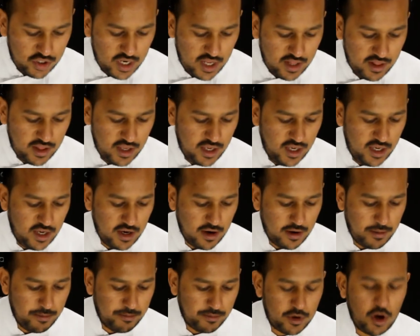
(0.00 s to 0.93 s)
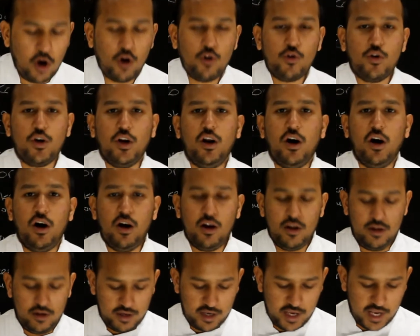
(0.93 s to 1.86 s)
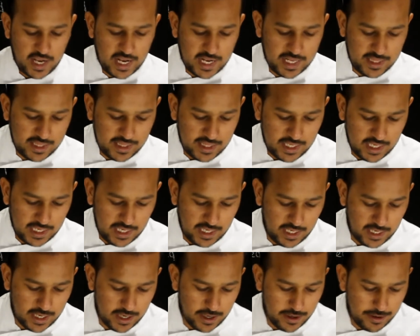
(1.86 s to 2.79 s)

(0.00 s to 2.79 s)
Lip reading: let the coconut and the